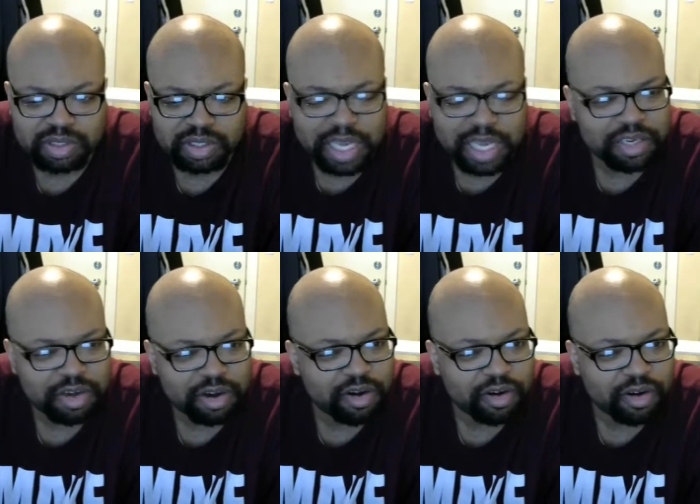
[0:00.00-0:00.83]
got
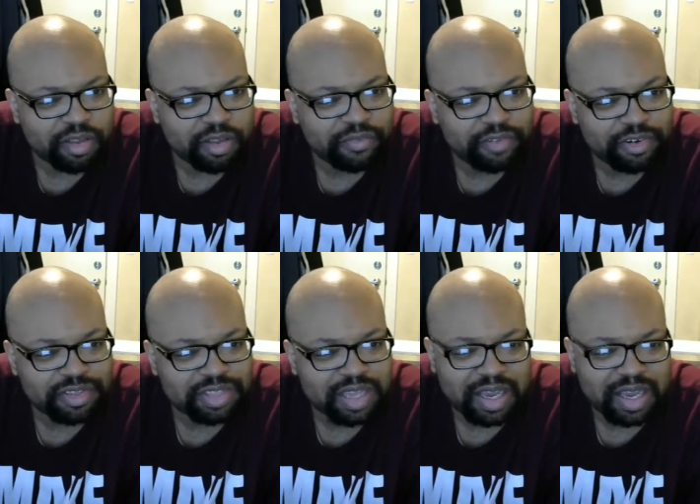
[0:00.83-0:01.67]
turned on the
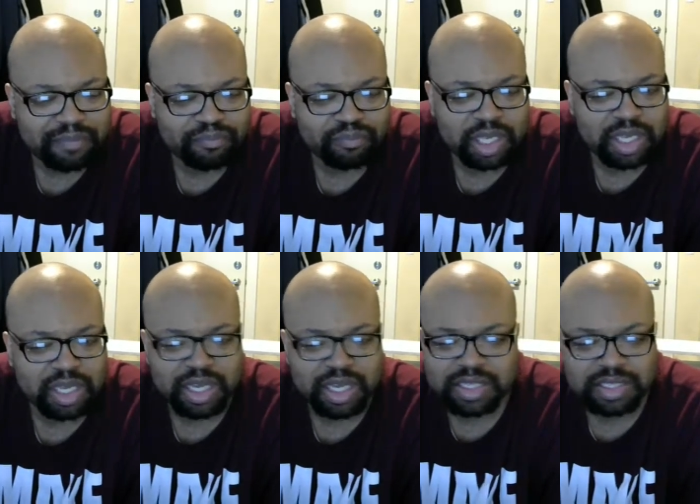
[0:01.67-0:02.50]
first time,
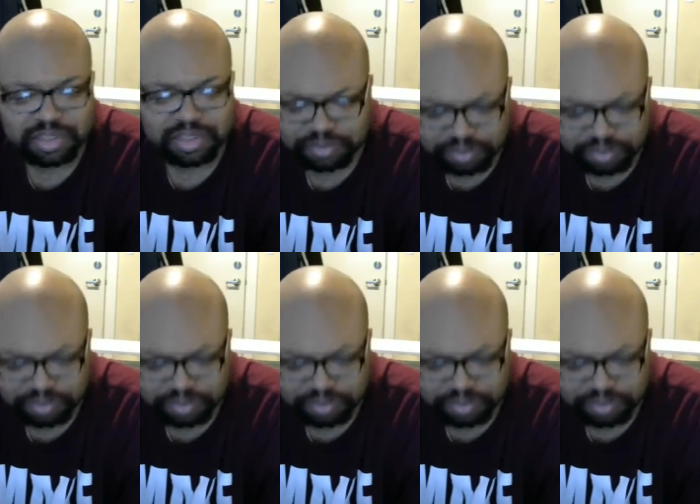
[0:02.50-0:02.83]
because